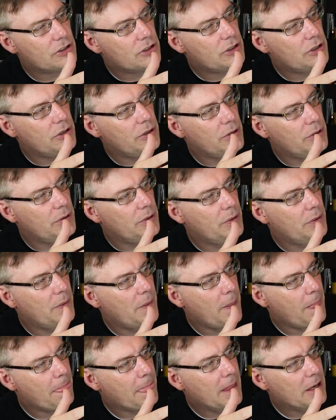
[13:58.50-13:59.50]

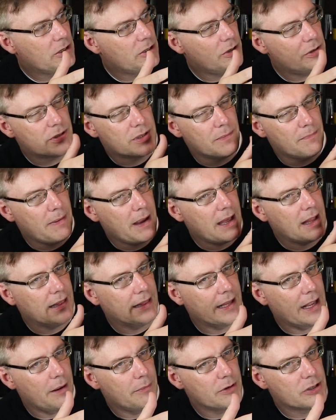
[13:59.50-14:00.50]
to do some
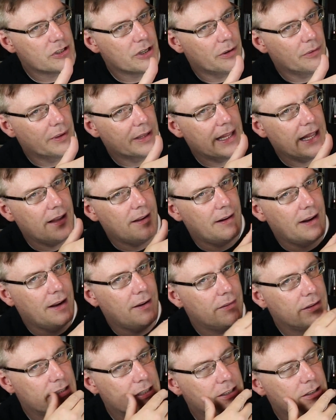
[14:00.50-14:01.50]
battle damaging without
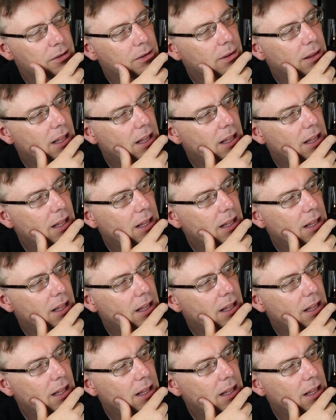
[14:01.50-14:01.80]
having to do a